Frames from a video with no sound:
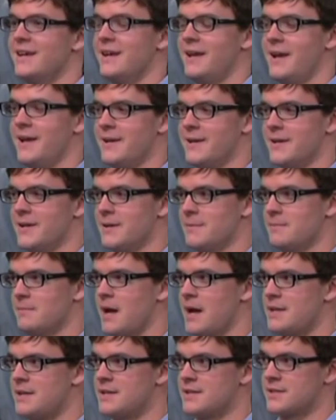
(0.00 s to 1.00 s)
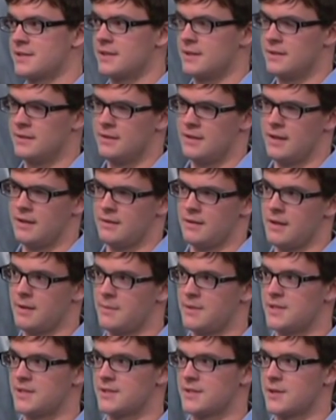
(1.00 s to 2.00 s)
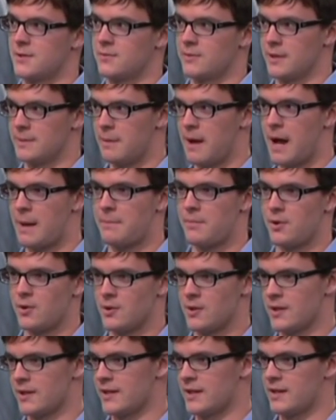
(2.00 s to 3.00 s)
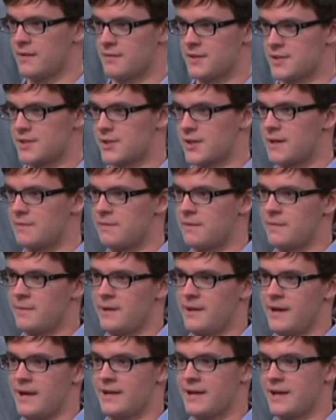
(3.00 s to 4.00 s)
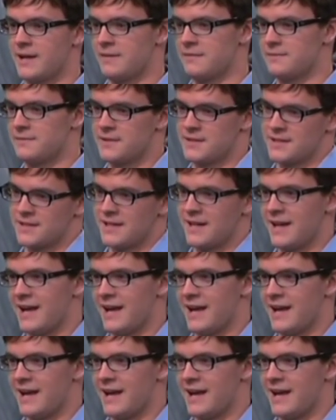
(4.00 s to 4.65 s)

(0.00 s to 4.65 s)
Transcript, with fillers: And um, I just, the, the, images don't really pop a whole lot out of the screen for me. I kind of just get a